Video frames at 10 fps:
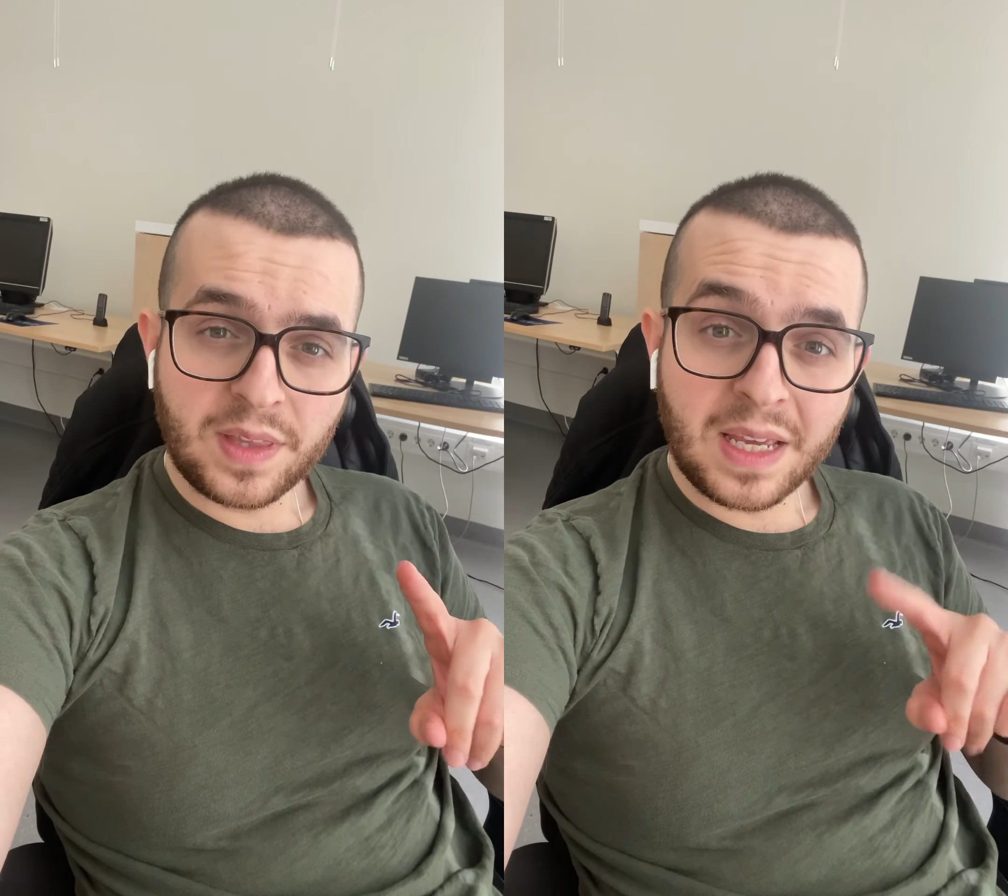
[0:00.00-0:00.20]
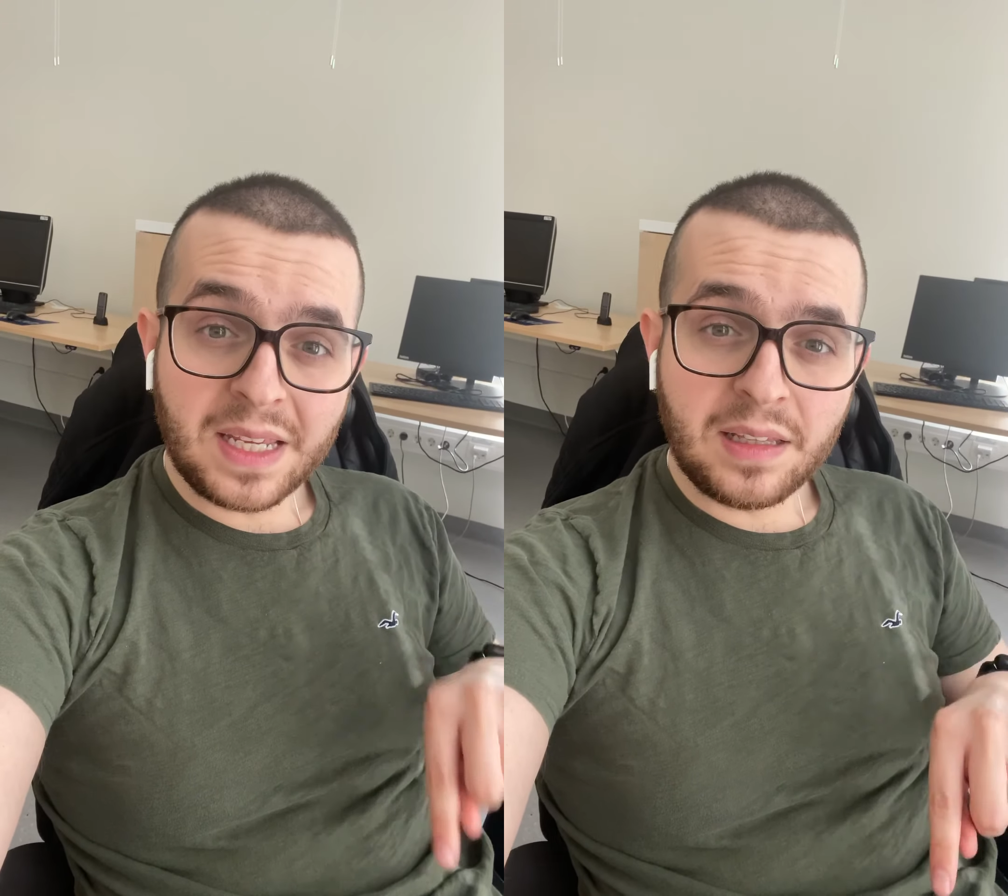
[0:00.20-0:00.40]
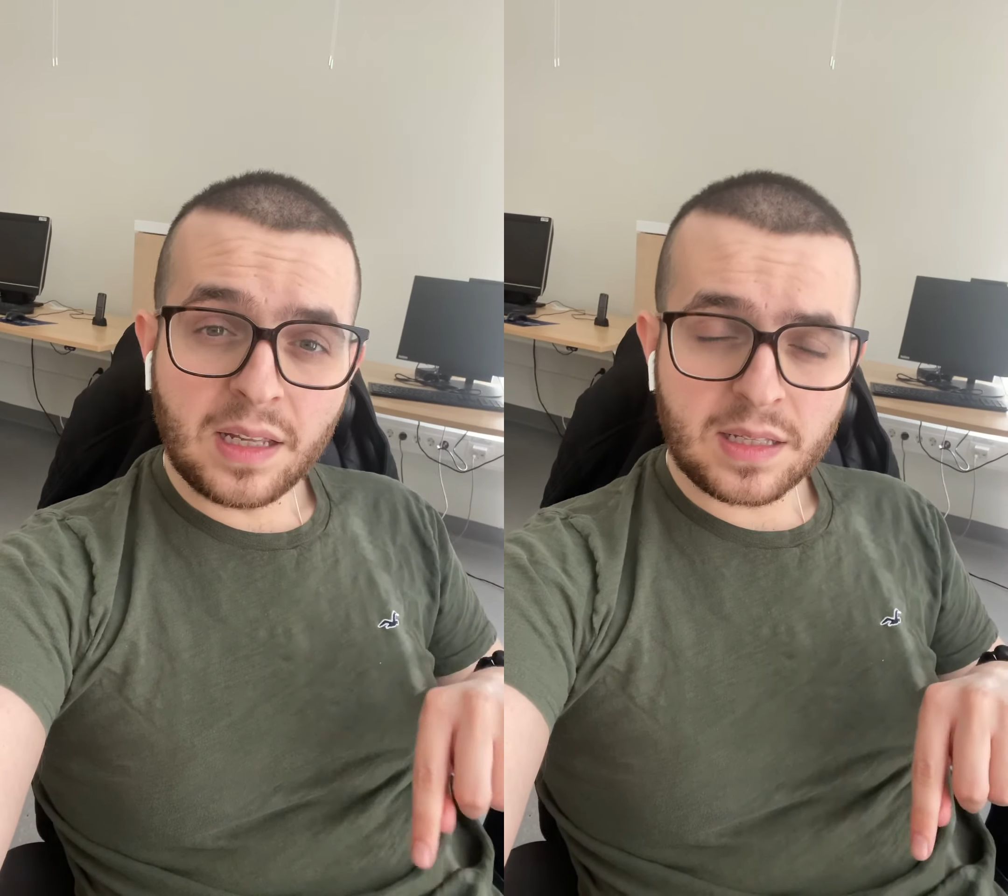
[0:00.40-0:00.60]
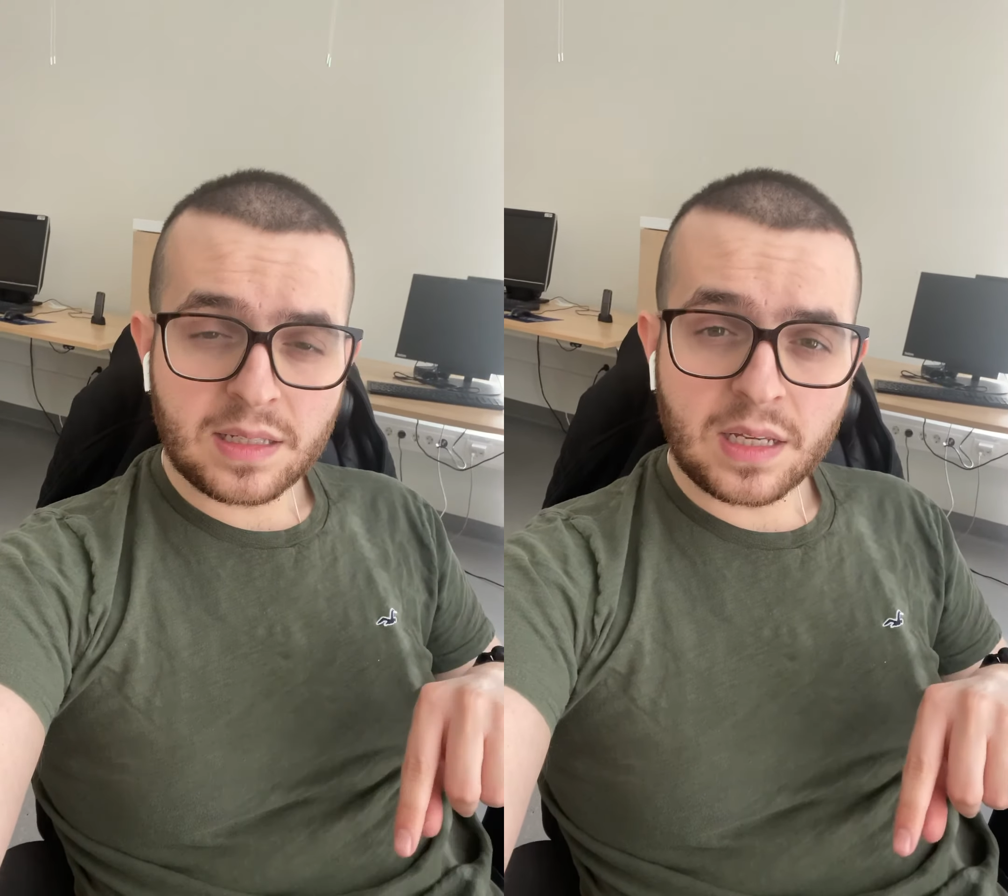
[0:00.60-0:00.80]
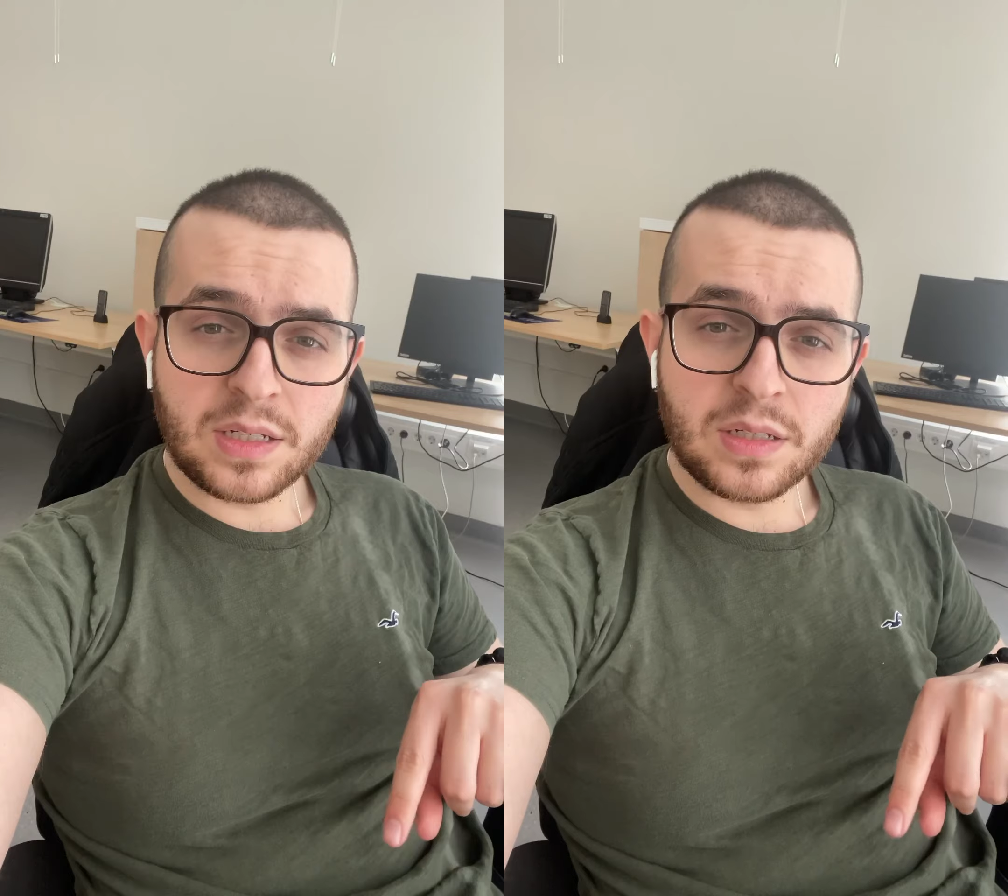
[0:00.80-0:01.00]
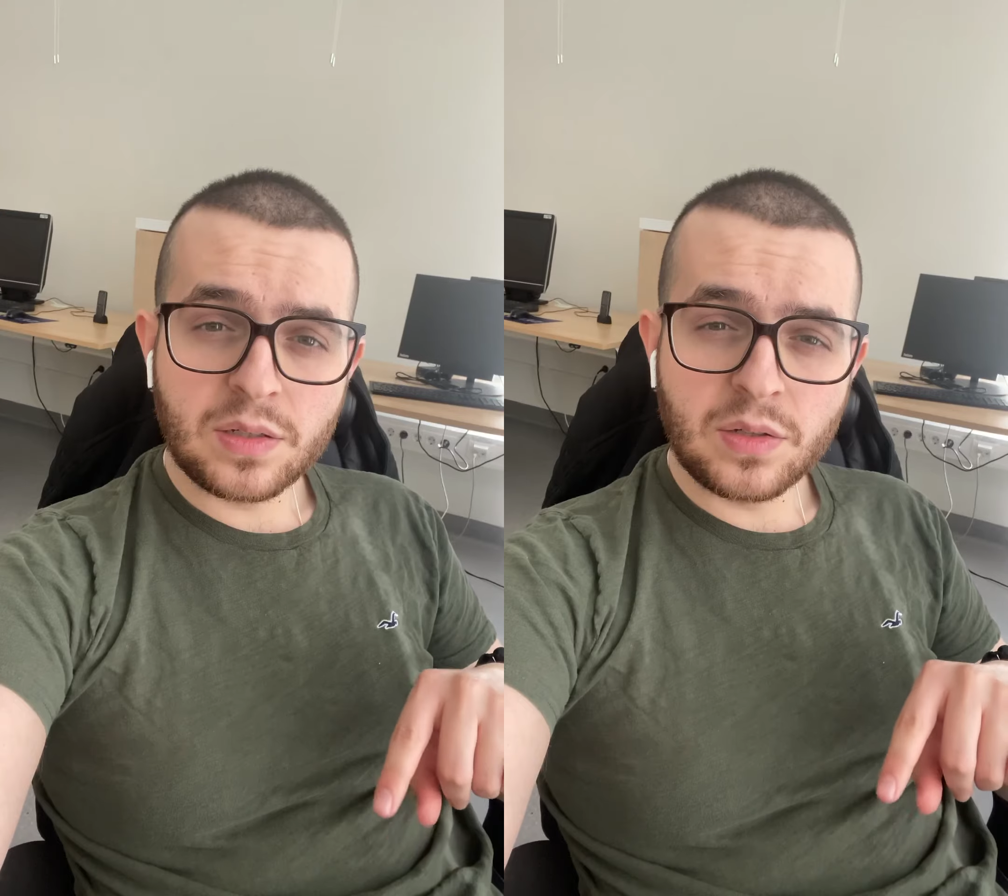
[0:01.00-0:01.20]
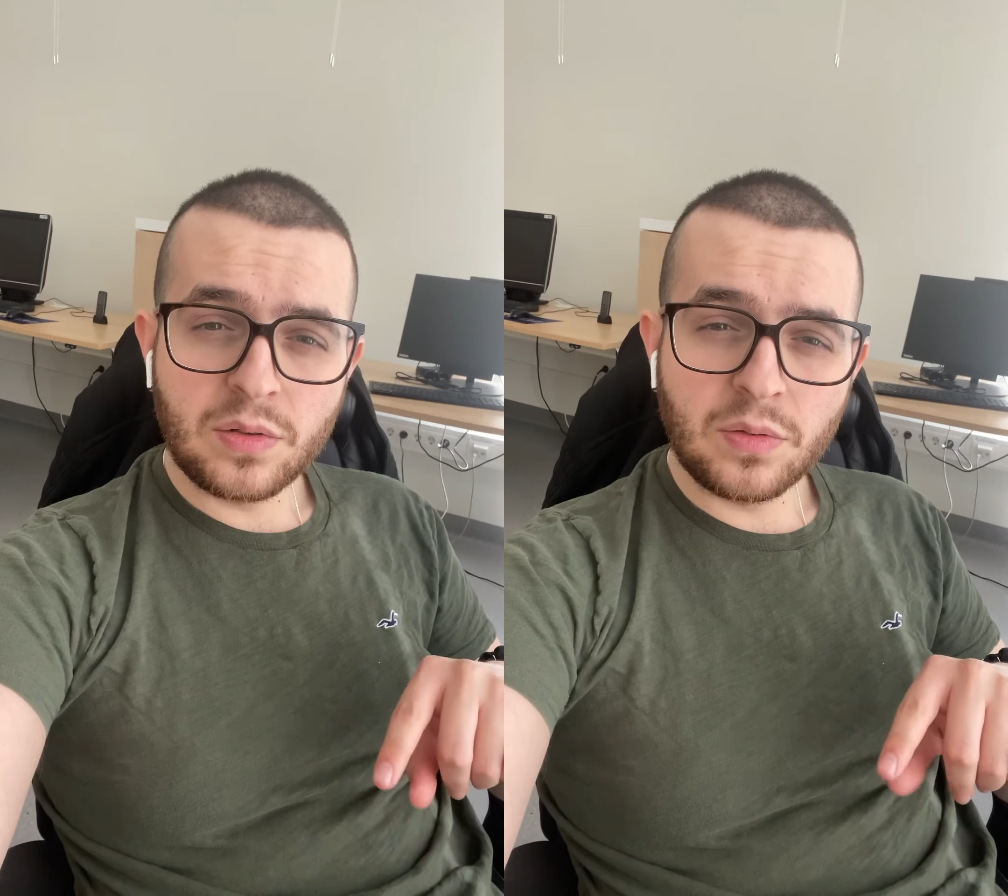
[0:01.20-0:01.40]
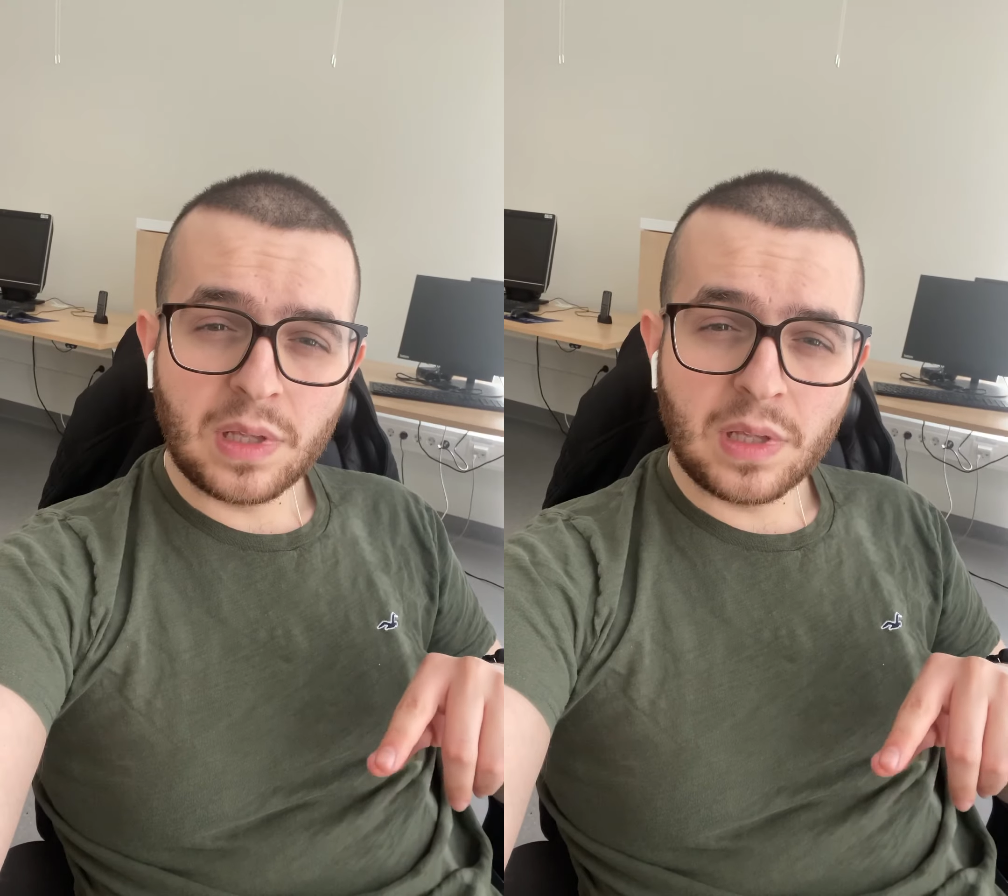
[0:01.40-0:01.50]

the 18 stations, you will